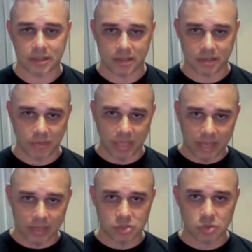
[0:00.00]
And if we
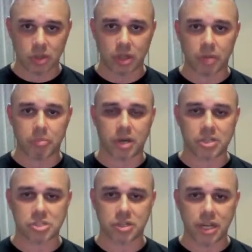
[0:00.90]
can't control our
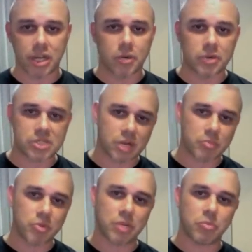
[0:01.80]
posture, we start
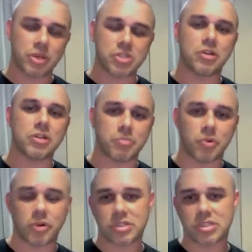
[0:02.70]
putting pressure onto
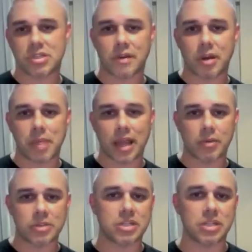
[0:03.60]
portions of our back,
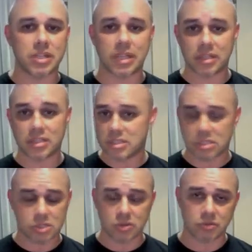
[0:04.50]
which can lead
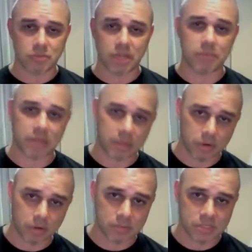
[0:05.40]
to many
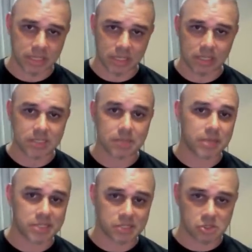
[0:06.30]
problems. It can lead to
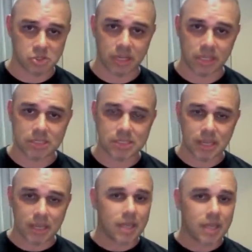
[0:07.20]
muscle strains,
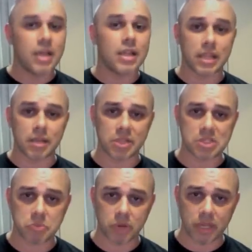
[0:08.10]
ligament
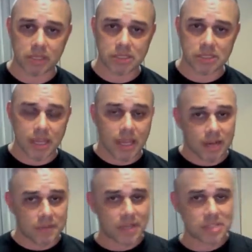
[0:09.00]
sprains, and
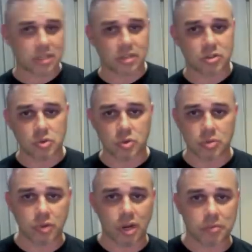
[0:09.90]
if that isn't controlled
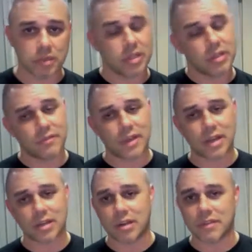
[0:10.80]
properly, in
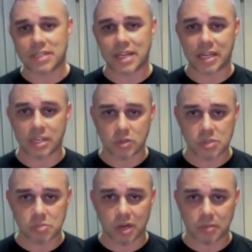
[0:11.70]
fact not even
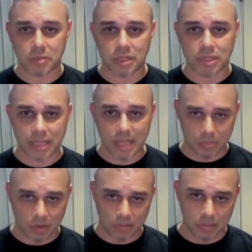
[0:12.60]
diagnosed properly, then that
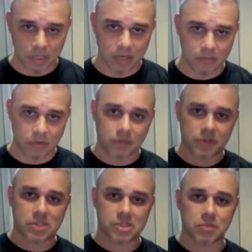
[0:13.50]
problem can evolve
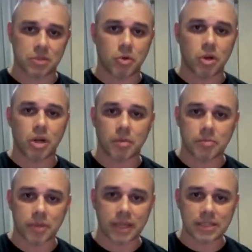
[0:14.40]
into something more
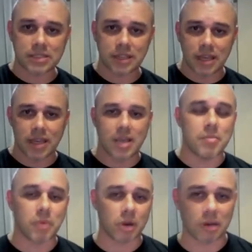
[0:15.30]
complex.
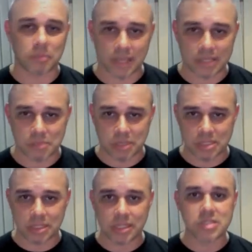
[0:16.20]
More complex means
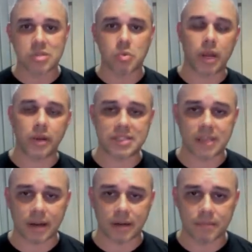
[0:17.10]
it leads to wear and
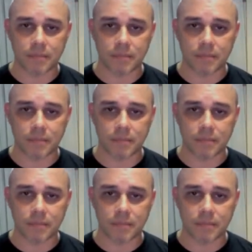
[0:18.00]
tear.